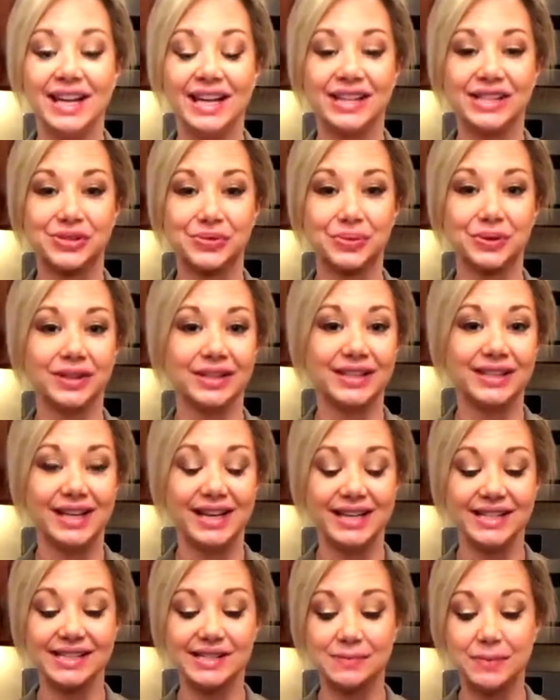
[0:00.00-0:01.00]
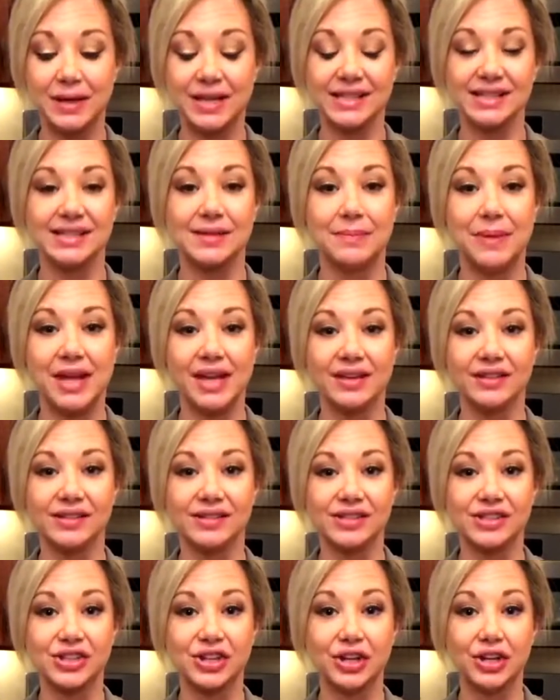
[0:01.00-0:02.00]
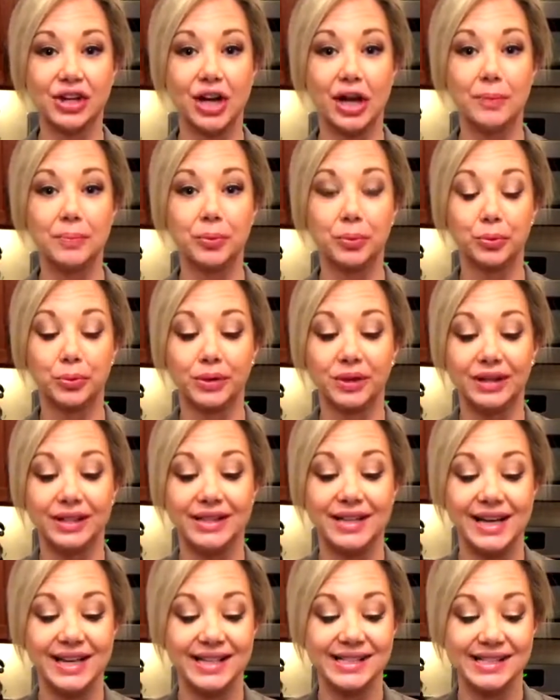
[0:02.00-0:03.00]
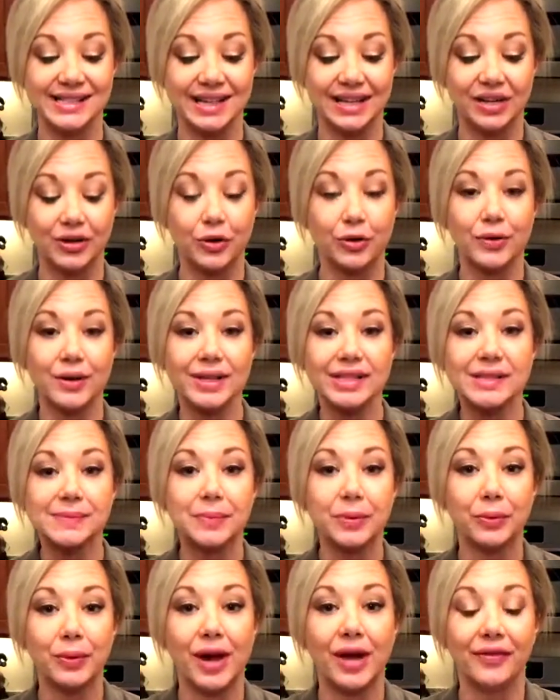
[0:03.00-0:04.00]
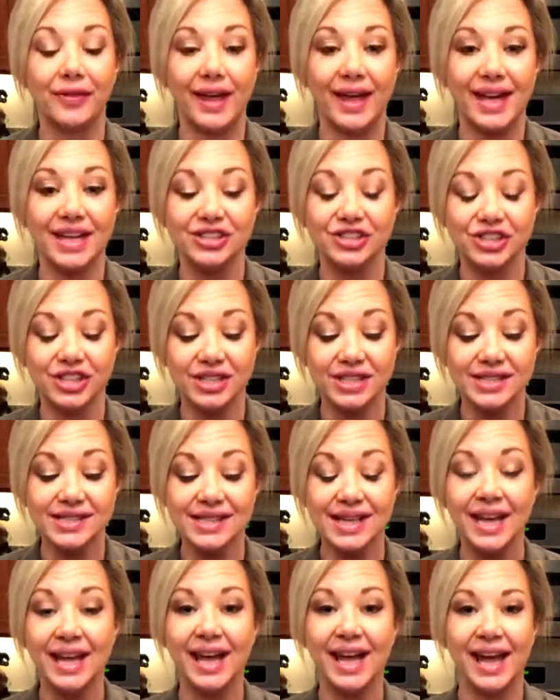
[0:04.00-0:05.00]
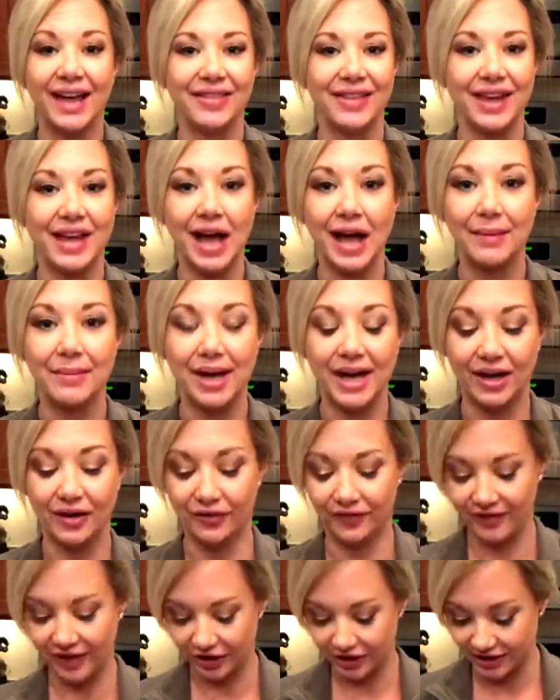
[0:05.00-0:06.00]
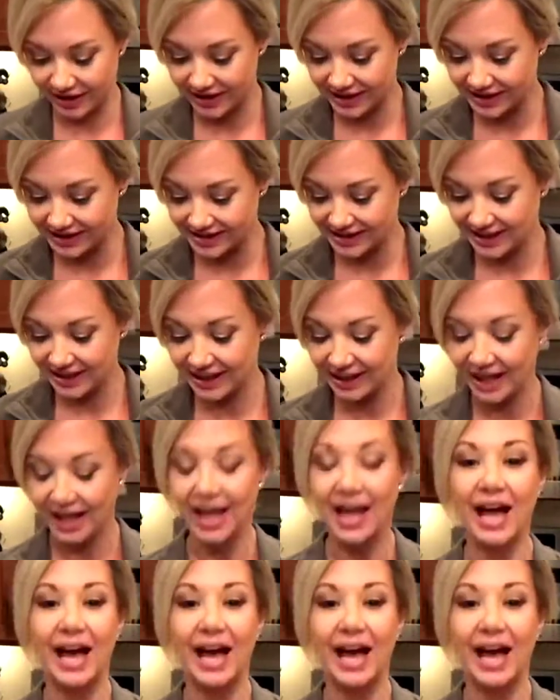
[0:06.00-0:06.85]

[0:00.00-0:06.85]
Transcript: It's really nice because the bagels cook up really nice and crisp around the edges and they come out very easy.